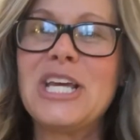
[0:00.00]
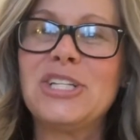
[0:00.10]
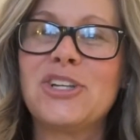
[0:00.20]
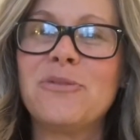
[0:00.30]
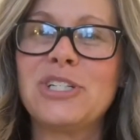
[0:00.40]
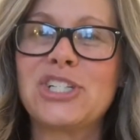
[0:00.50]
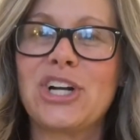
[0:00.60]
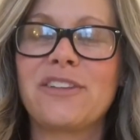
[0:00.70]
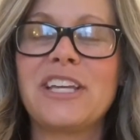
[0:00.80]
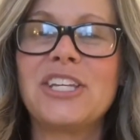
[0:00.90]
to
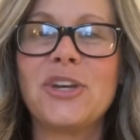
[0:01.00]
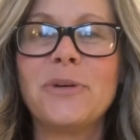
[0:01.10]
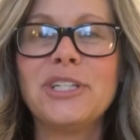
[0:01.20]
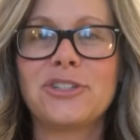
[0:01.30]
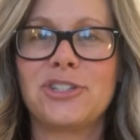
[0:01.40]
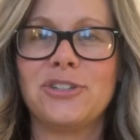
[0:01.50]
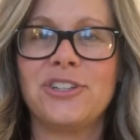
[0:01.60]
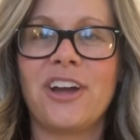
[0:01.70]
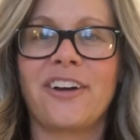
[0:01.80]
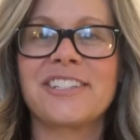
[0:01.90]
ensure that you and your
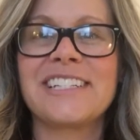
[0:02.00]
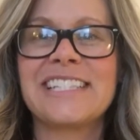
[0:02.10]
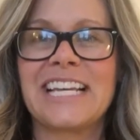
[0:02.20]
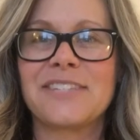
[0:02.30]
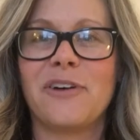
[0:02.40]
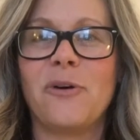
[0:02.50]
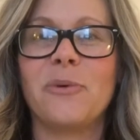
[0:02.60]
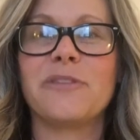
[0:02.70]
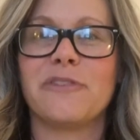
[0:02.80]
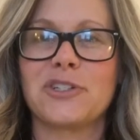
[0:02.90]
student are successful
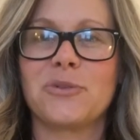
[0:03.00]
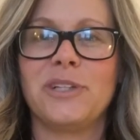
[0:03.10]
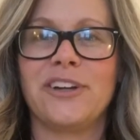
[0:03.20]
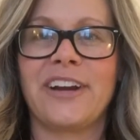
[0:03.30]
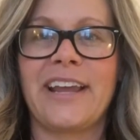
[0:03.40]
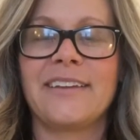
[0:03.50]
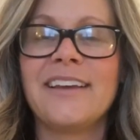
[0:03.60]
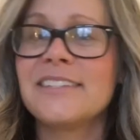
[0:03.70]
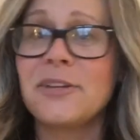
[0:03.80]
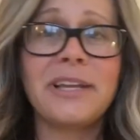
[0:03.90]
with virtual learning.
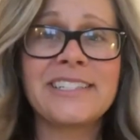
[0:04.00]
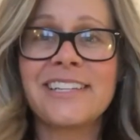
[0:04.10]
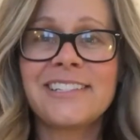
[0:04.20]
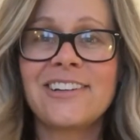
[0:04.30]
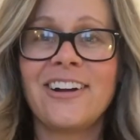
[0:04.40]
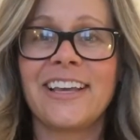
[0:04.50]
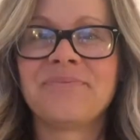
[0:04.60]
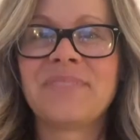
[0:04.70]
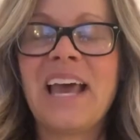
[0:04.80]
So let's get started.